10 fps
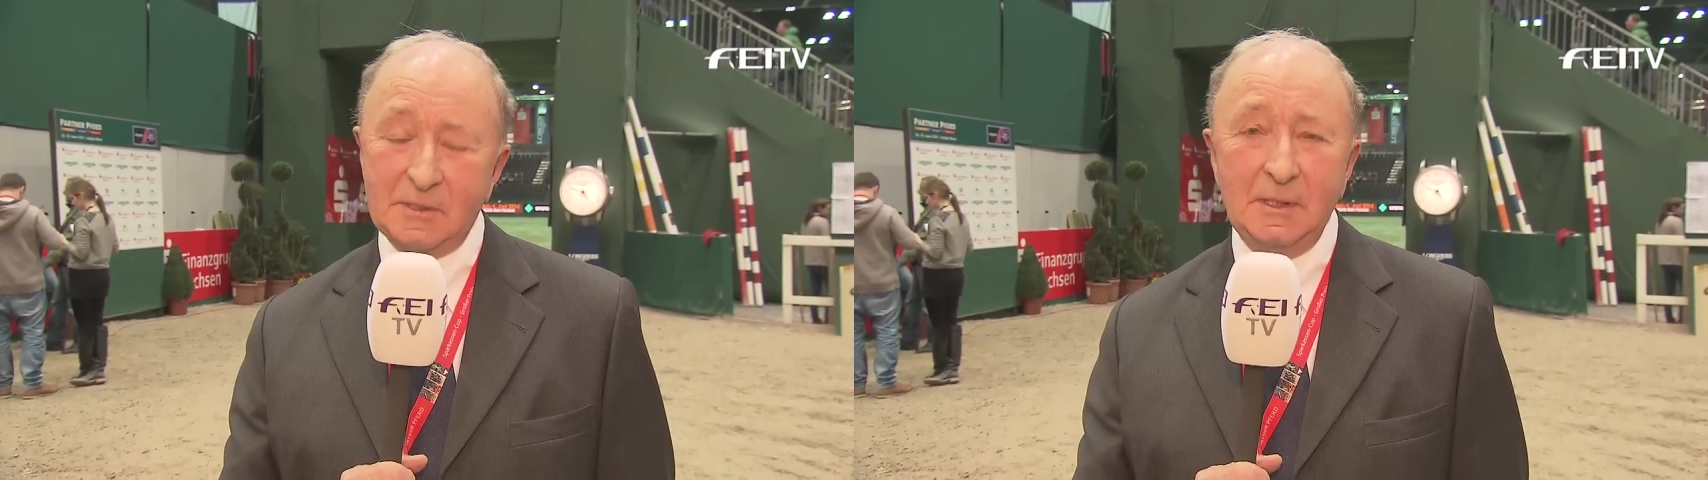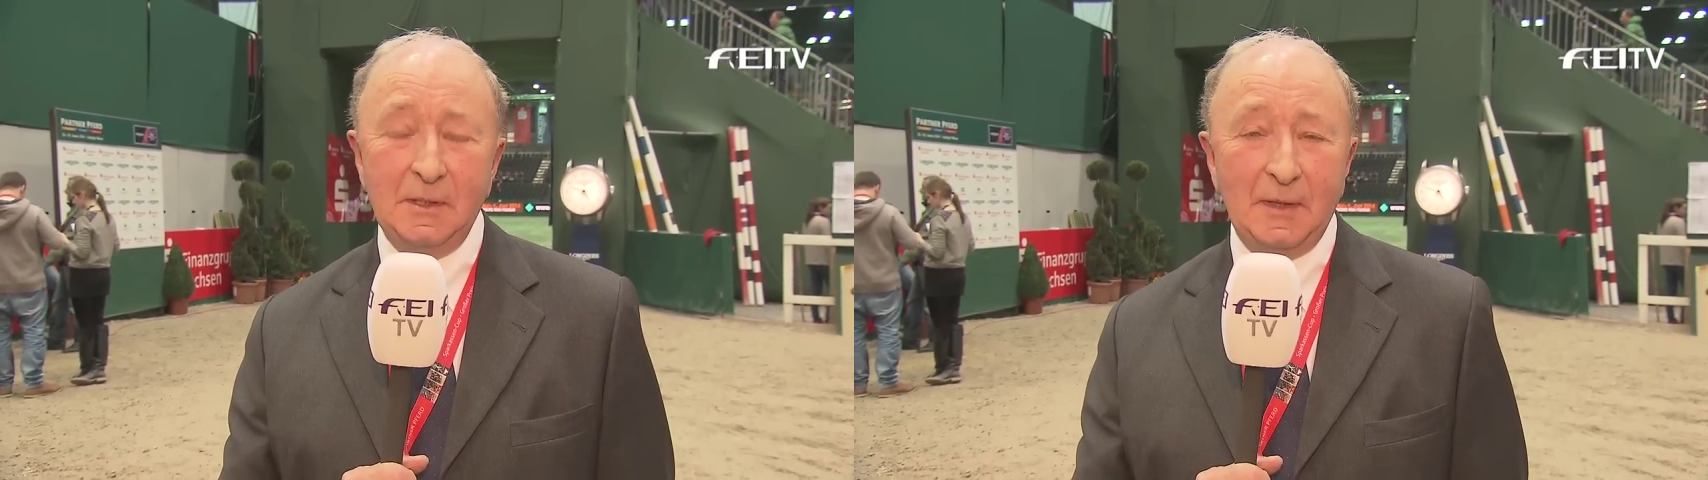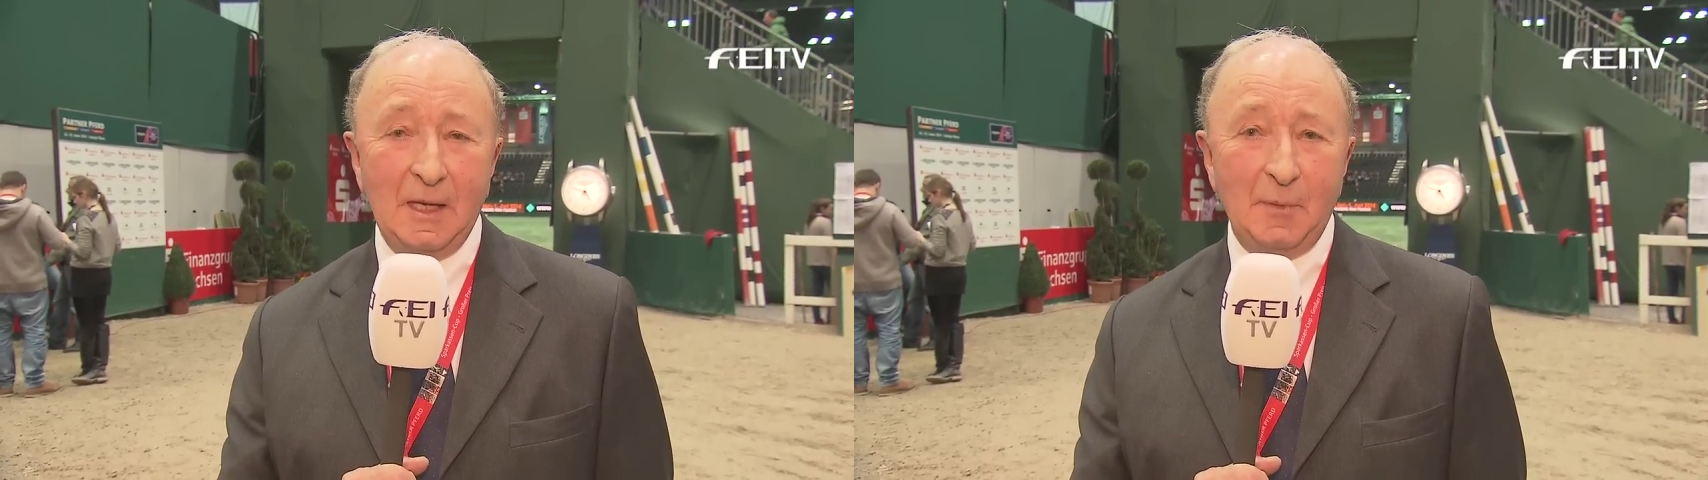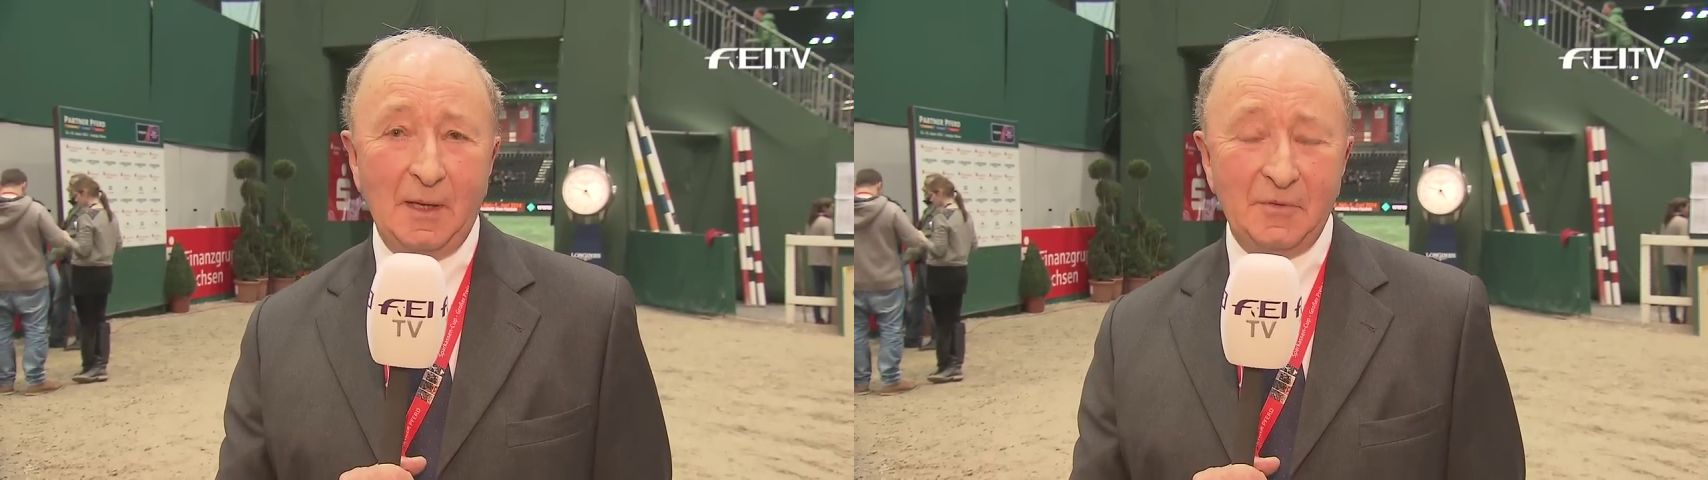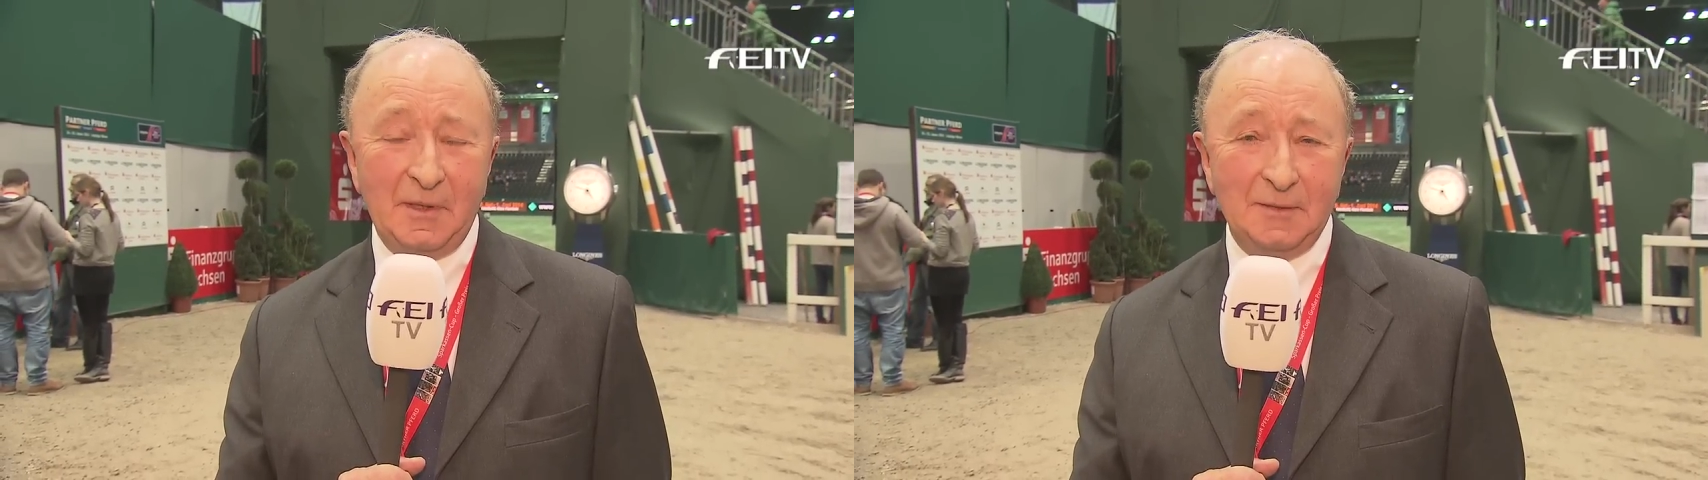See you there,
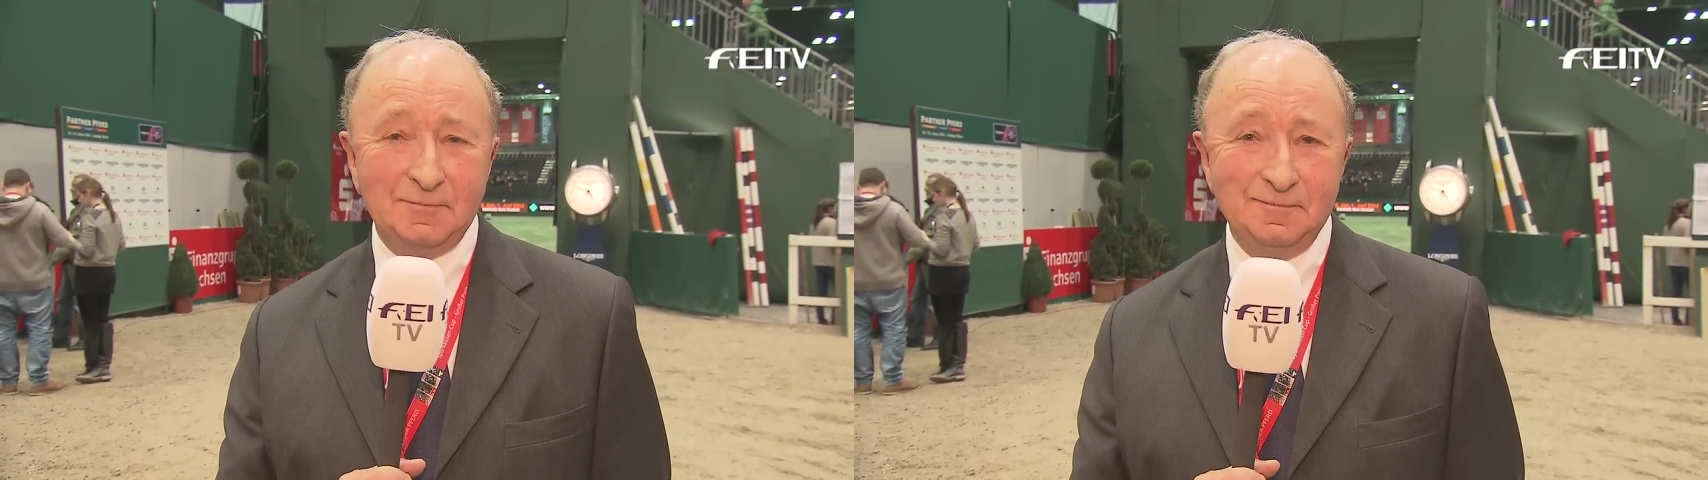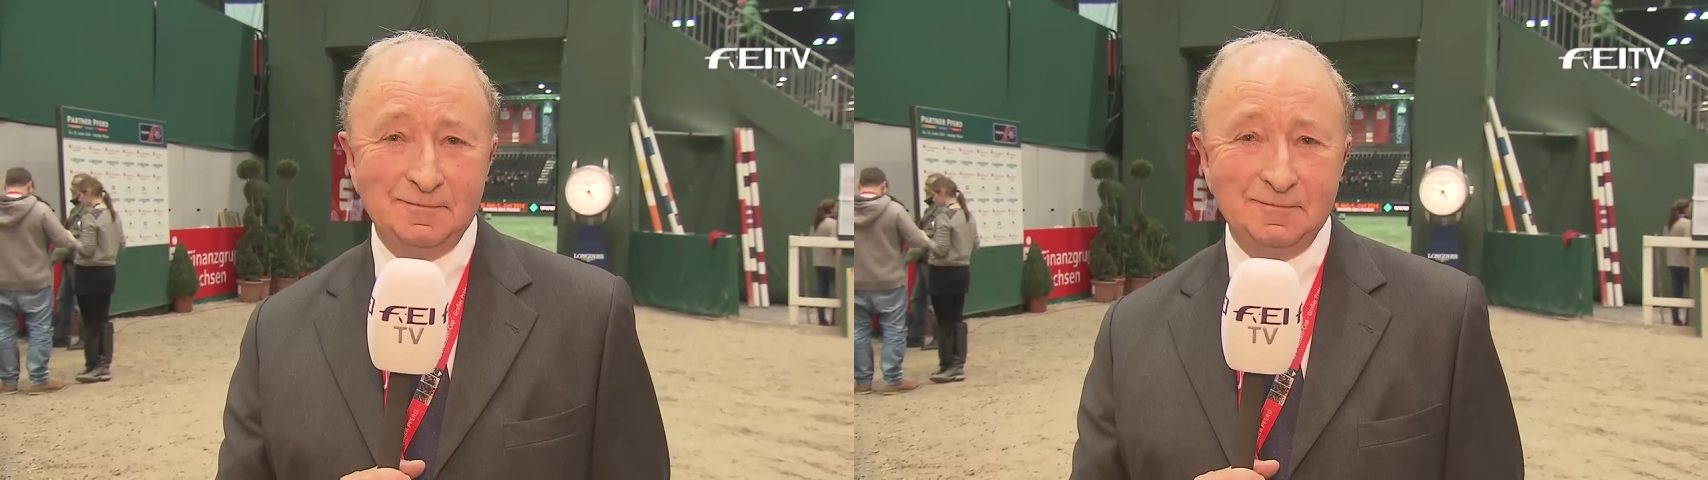bye for now.